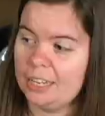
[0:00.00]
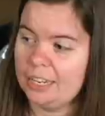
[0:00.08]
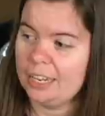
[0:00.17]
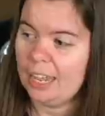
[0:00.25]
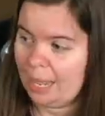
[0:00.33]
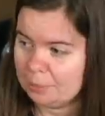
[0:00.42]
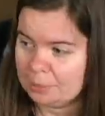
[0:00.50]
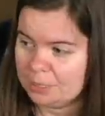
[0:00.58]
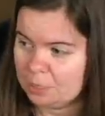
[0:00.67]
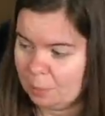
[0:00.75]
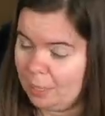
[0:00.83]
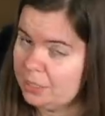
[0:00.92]
any empty
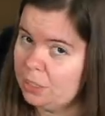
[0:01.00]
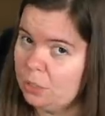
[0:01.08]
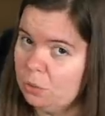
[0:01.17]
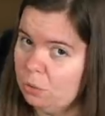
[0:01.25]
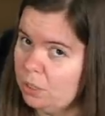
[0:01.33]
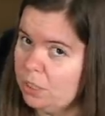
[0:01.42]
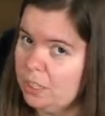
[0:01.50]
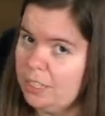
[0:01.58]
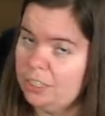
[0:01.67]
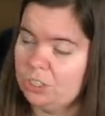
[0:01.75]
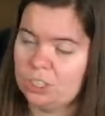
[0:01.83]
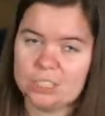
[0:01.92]
space in a cooler
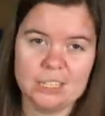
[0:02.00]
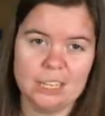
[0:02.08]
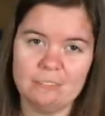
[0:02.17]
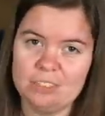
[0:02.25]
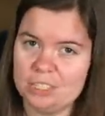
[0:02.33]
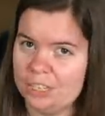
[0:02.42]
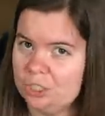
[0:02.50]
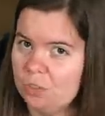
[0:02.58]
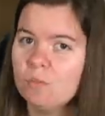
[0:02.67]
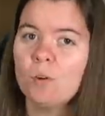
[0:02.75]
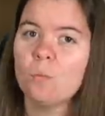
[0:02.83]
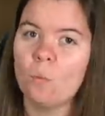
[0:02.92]
is just an
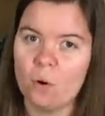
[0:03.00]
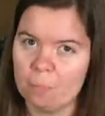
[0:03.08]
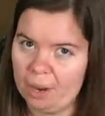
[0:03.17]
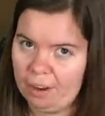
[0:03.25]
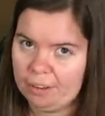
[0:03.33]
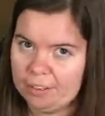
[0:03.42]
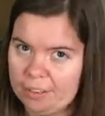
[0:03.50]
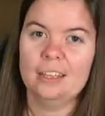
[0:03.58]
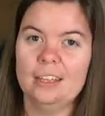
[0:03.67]
invitation for warm air.